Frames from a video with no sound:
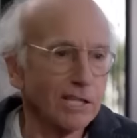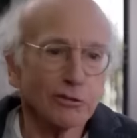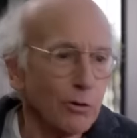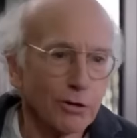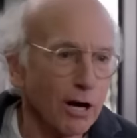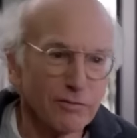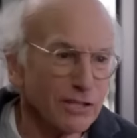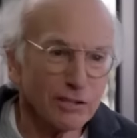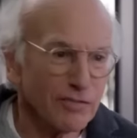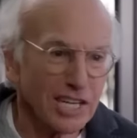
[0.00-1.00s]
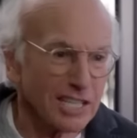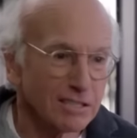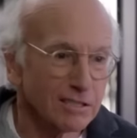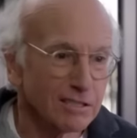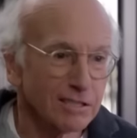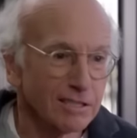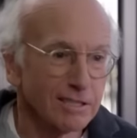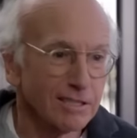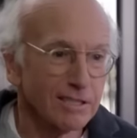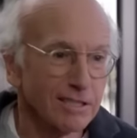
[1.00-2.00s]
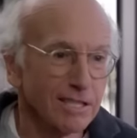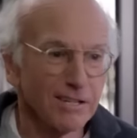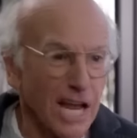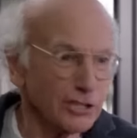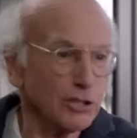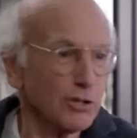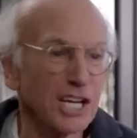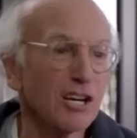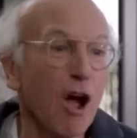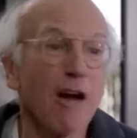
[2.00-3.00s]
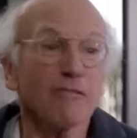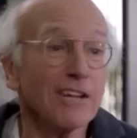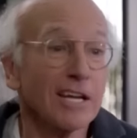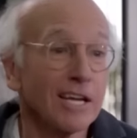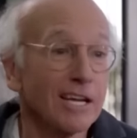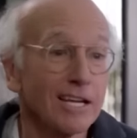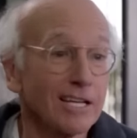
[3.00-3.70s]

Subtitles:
She has no regard for this fetus. Now she's drinking coffee.